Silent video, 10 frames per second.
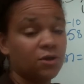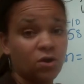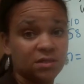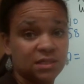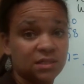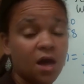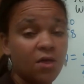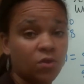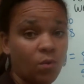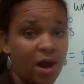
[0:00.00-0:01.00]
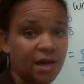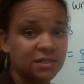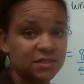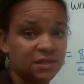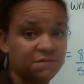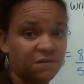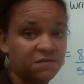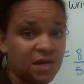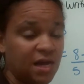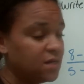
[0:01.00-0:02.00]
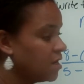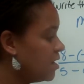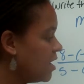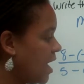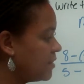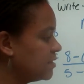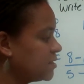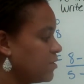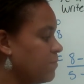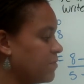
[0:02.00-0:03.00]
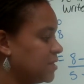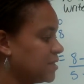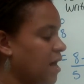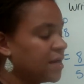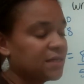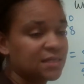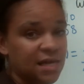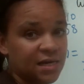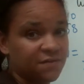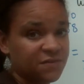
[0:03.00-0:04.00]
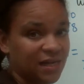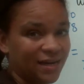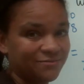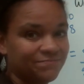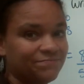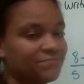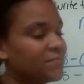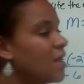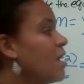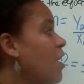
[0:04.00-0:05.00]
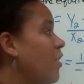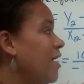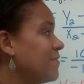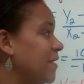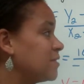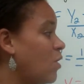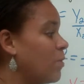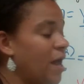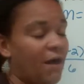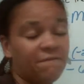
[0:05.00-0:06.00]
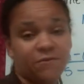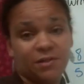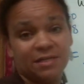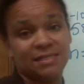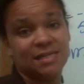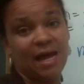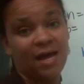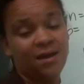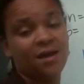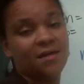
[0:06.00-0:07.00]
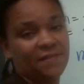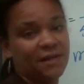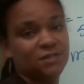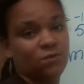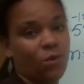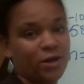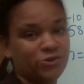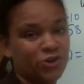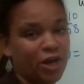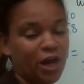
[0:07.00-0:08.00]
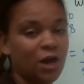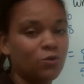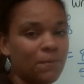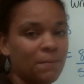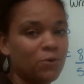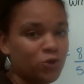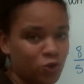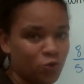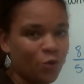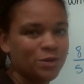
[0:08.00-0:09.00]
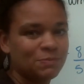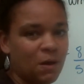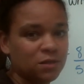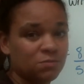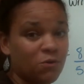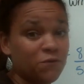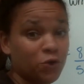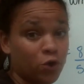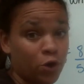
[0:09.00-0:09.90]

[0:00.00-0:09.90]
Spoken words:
crosses the y-axis at 58, and the slope of this line is negative 10. Great, that's all we have for this today. Thanks for watching, and remember, you are responsible for your